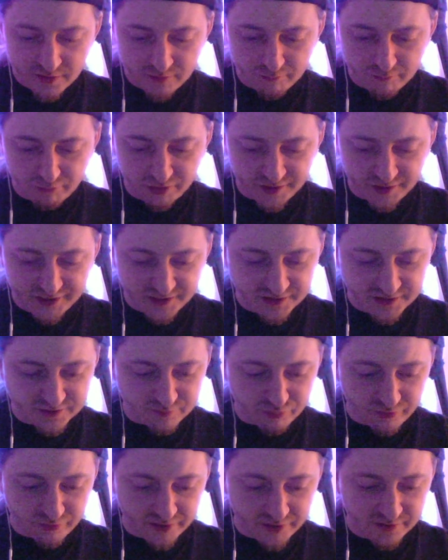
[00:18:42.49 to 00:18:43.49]
blazed
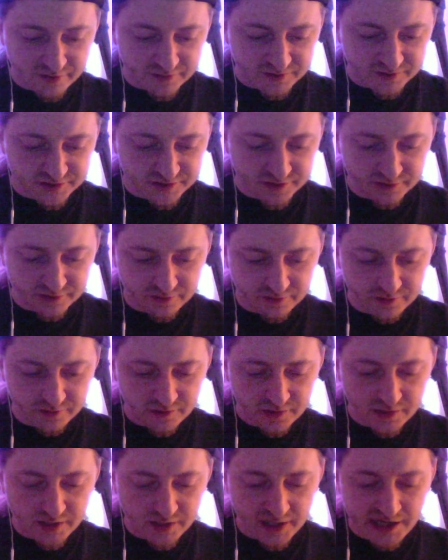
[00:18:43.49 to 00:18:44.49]
brighter still
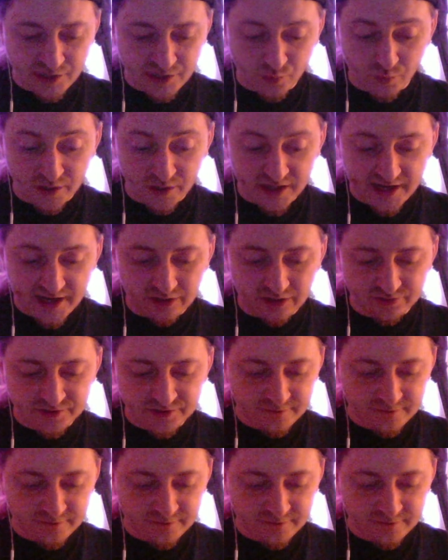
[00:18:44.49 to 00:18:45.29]
and went out.